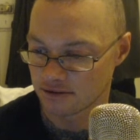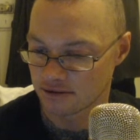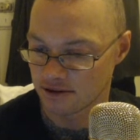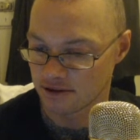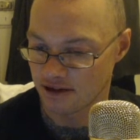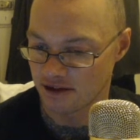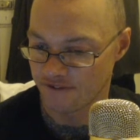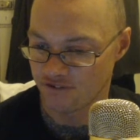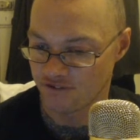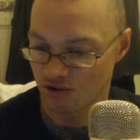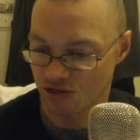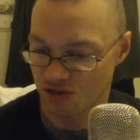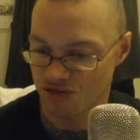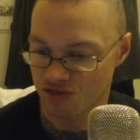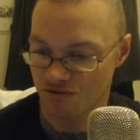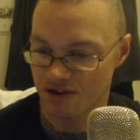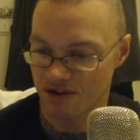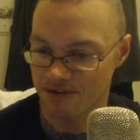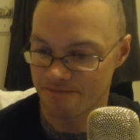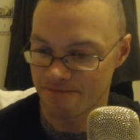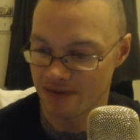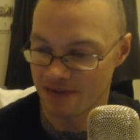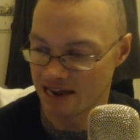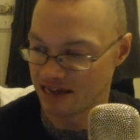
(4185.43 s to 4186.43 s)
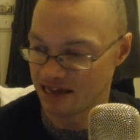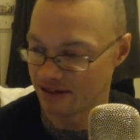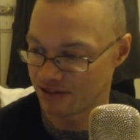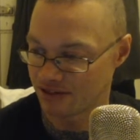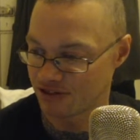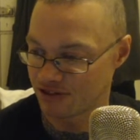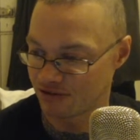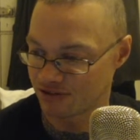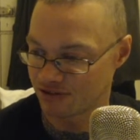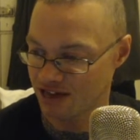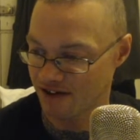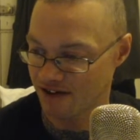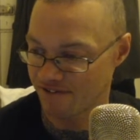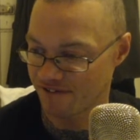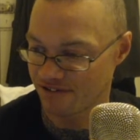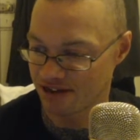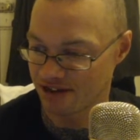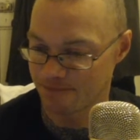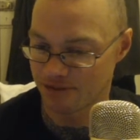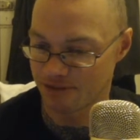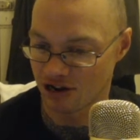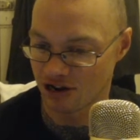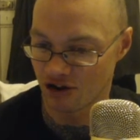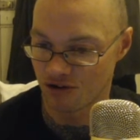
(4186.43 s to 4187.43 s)
if you're 3 millionth, you're definitely
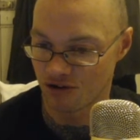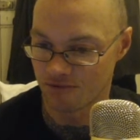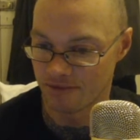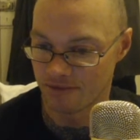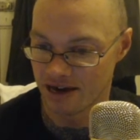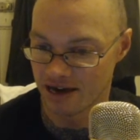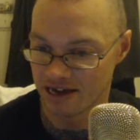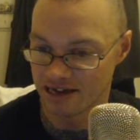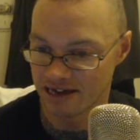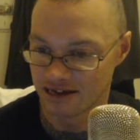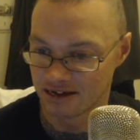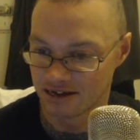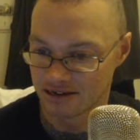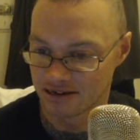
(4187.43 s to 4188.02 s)
below me.